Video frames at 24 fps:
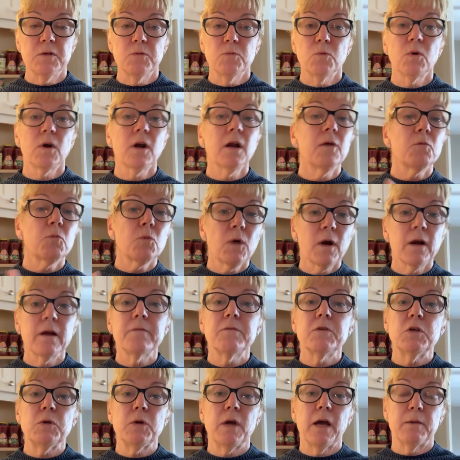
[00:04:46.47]
wherever
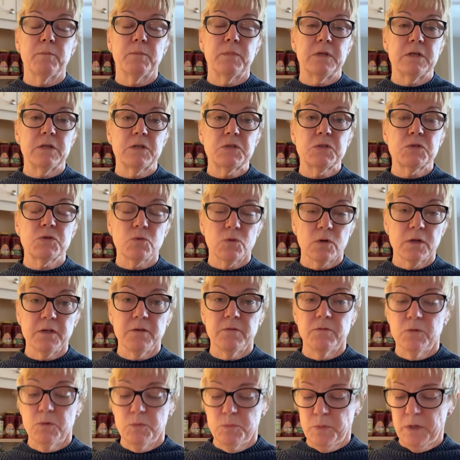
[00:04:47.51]
you happen to store your
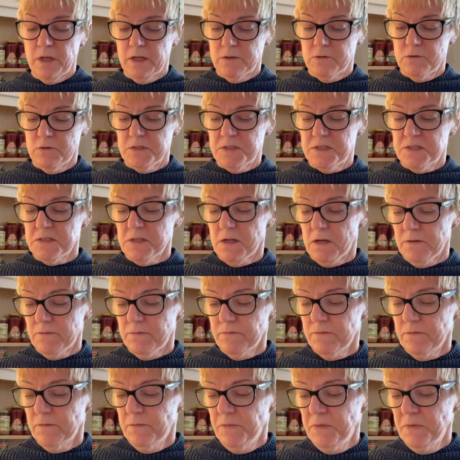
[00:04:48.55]
food pantry stuff.